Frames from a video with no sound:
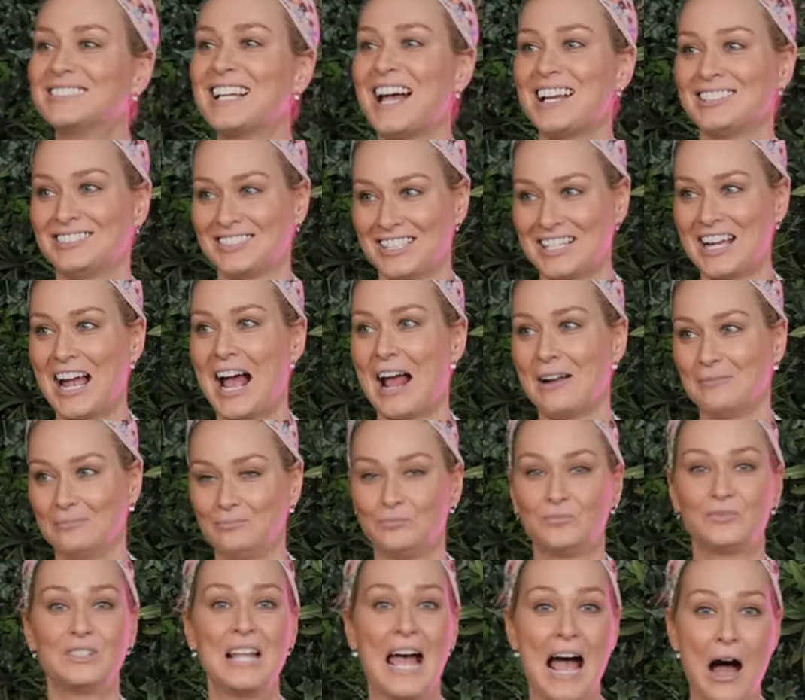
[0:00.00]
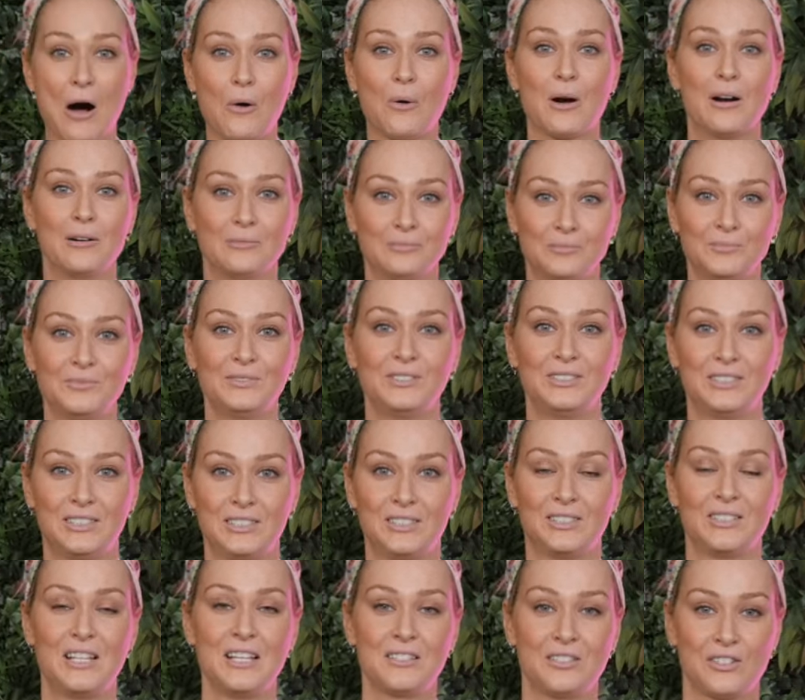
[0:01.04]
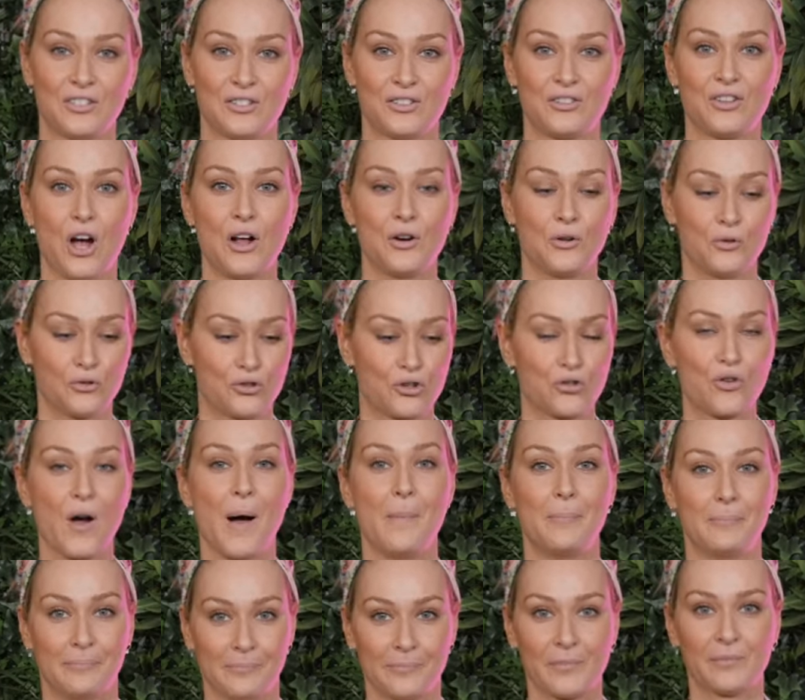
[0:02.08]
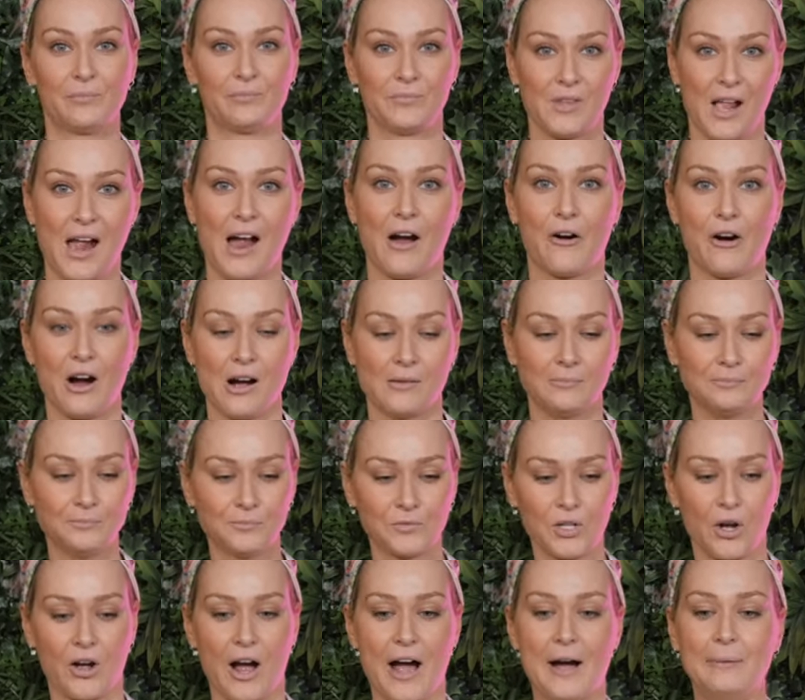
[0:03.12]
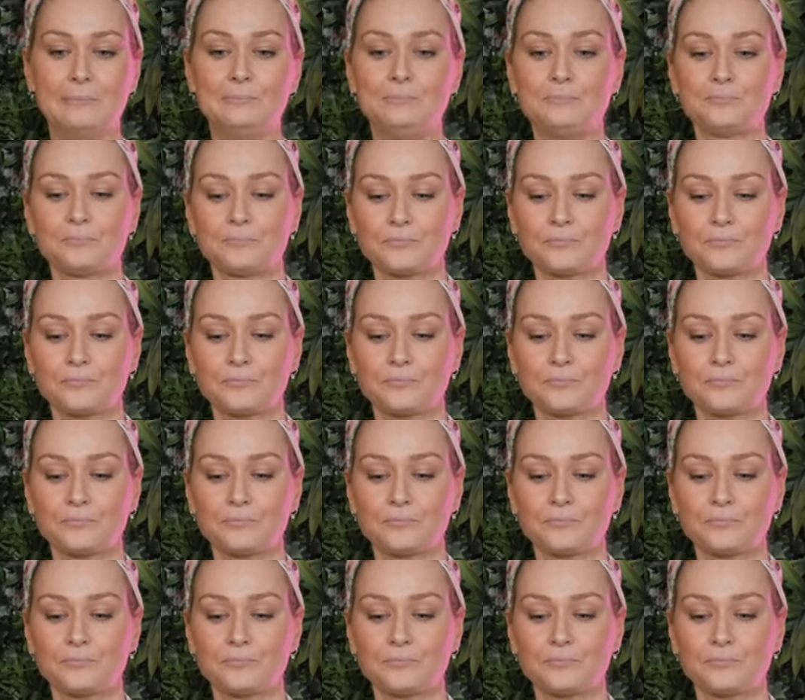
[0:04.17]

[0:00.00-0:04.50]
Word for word: Yes again. Now this is Donald Trump. There we go. Okay.